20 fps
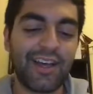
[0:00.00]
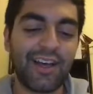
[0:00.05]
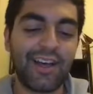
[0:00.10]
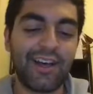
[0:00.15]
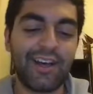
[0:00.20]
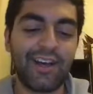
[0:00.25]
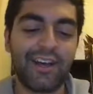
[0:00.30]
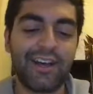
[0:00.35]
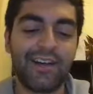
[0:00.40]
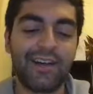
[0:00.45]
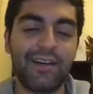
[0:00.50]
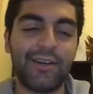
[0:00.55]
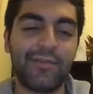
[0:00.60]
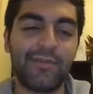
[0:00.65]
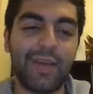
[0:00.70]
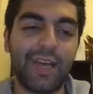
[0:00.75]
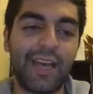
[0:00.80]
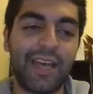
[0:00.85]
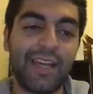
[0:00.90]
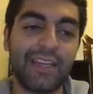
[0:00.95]

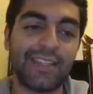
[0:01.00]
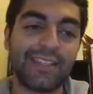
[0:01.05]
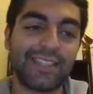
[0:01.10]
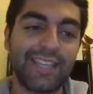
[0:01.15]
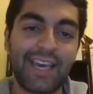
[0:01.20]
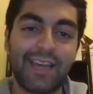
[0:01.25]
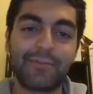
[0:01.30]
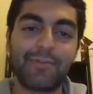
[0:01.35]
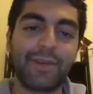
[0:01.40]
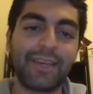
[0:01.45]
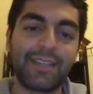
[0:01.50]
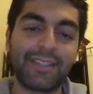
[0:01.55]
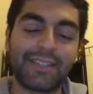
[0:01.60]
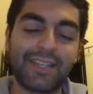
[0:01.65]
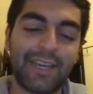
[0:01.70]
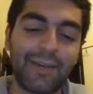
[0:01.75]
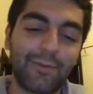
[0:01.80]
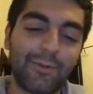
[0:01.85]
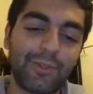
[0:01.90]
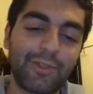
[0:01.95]
And a stack-based
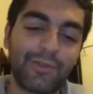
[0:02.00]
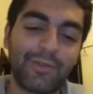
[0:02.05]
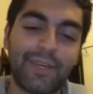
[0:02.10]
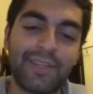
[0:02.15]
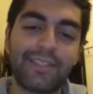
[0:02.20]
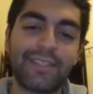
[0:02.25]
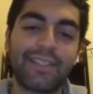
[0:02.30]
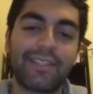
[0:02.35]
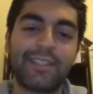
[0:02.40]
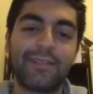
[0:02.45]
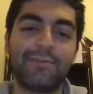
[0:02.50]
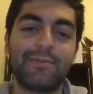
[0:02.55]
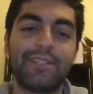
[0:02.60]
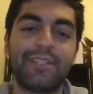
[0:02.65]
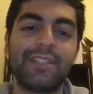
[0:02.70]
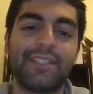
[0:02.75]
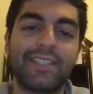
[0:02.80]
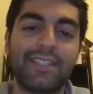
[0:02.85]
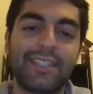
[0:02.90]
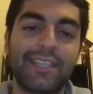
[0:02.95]
language basically
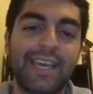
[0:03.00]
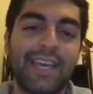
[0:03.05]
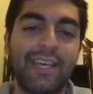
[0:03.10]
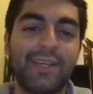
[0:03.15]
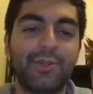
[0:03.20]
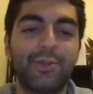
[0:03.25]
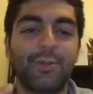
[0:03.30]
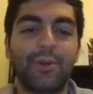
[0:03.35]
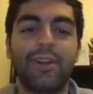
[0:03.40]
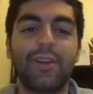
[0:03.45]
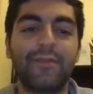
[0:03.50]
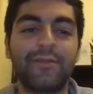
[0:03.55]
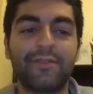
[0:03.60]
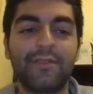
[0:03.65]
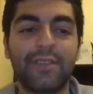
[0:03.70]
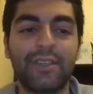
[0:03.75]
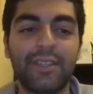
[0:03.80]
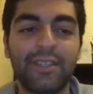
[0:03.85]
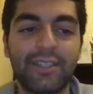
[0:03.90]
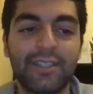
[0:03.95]
means it takes
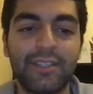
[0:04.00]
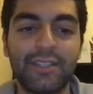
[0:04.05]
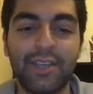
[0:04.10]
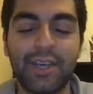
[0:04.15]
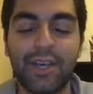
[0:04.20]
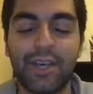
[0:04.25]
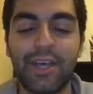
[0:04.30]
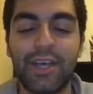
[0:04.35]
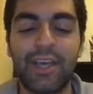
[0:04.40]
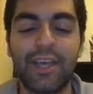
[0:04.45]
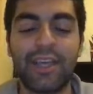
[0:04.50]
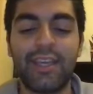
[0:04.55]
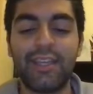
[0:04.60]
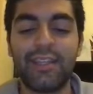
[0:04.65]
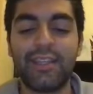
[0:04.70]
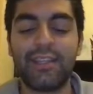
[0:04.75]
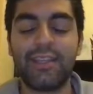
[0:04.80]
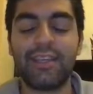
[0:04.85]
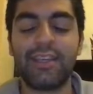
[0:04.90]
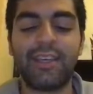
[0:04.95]
whatever is
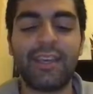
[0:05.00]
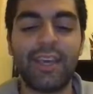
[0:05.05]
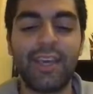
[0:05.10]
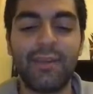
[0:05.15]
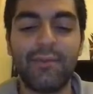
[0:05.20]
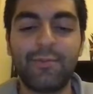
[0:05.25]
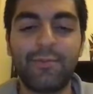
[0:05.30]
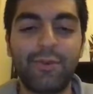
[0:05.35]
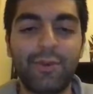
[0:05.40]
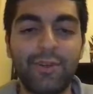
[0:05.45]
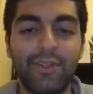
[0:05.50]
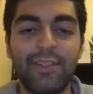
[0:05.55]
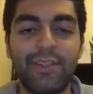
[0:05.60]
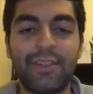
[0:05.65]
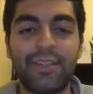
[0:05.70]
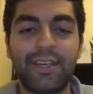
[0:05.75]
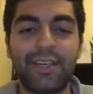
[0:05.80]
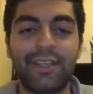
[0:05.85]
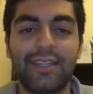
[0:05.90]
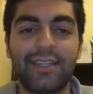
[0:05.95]
in the
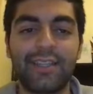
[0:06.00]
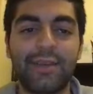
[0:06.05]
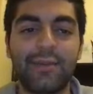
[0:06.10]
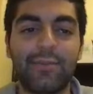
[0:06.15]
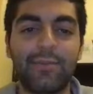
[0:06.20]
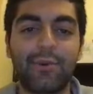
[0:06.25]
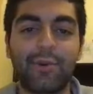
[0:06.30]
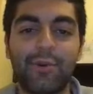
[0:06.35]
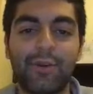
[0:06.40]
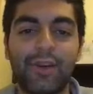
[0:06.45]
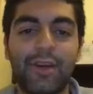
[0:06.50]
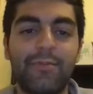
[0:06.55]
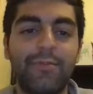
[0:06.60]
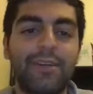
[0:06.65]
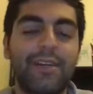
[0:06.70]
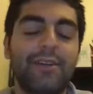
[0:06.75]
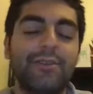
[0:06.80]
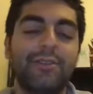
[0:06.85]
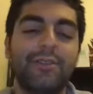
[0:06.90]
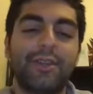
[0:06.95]
input at the program
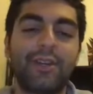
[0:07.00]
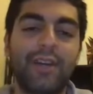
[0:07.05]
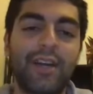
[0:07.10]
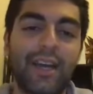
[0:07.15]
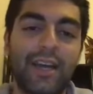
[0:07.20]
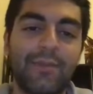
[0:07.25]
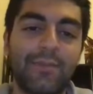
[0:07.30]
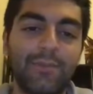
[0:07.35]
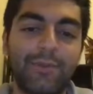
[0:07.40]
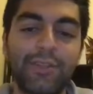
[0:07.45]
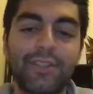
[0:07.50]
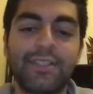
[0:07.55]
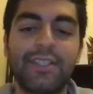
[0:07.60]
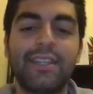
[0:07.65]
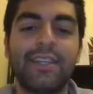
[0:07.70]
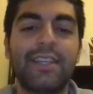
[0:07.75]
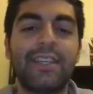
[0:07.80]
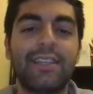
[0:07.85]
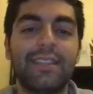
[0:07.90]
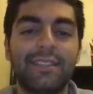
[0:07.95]
counter and puts
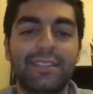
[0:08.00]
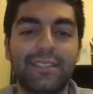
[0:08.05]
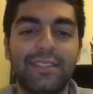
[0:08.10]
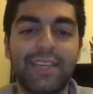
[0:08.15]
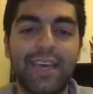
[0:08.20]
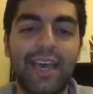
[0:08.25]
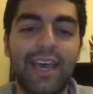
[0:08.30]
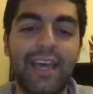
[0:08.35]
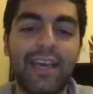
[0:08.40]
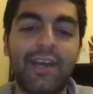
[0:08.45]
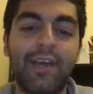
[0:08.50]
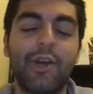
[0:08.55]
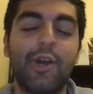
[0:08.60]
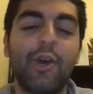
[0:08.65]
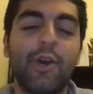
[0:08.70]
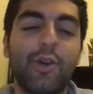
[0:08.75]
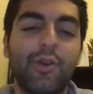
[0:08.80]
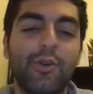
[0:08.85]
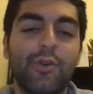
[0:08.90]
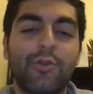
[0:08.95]
it in the stack,
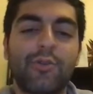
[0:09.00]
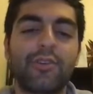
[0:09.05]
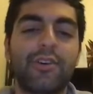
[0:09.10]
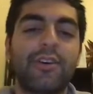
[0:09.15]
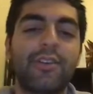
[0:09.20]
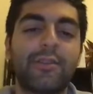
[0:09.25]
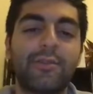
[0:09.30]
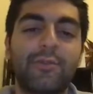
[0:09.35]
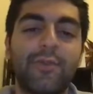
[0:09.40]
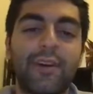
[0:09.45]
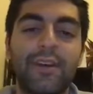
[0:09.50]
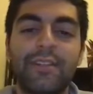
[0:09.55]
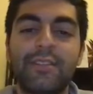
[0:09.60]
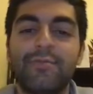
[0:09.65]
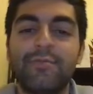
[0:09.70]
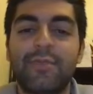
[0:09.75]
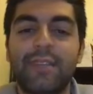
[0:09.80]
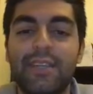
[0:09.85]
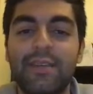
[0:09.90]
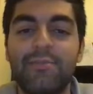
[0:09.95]
or otherwise
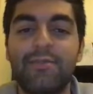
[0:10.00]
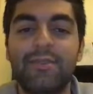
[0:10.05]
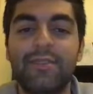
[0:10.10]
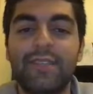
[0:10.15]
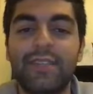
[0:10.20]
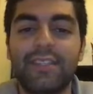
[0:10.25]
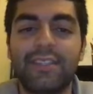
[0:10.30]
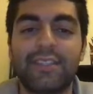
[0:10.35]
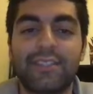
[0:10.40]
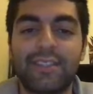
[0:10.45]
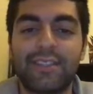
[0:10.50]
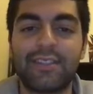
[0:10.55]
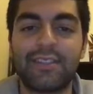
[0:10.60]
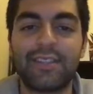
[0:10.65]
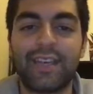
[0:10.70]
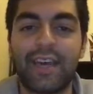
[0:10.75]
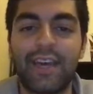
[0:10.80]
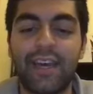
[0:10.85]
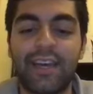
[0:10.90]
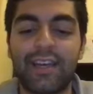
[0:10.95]
manipulates the
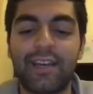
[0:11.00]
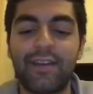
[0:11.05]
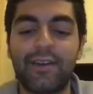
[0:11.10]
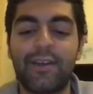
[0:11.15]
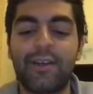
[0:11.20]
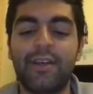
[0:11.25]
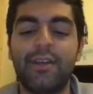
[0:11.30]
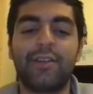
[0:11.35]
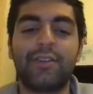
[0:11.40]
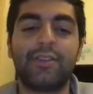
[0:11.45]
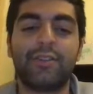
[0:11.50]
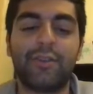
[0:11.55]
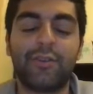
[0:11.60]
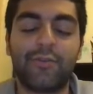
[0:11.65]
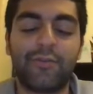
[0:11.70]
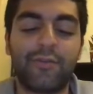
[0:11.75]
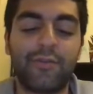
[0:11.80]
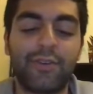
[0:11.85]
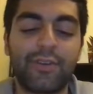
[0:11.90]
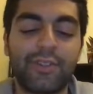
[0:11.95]
stack. So
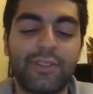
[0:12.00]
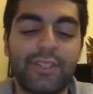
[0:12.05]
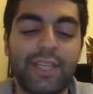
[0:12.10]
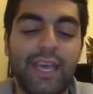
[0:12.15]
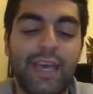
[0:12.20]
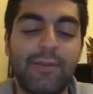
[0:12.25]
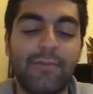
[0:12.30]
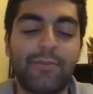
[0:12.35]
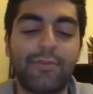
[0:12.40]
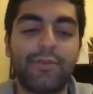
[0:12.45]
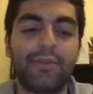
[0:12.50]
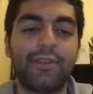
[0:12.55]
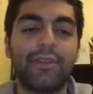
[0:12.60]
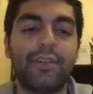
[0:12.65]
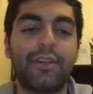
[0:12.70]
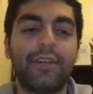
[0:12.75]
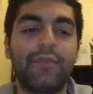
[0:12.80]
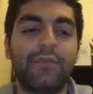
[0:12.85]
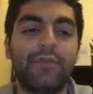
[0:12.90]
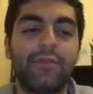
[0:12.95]
for example,
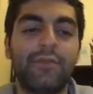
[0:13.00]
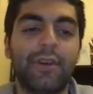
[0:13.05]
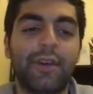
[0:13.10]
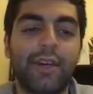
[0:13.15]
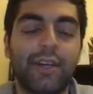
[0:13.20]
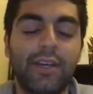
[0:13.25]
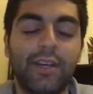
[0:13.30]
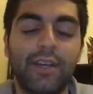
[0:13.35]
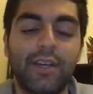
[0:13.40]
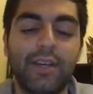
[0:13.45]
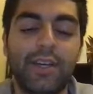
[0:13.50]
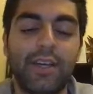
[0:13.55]
if you write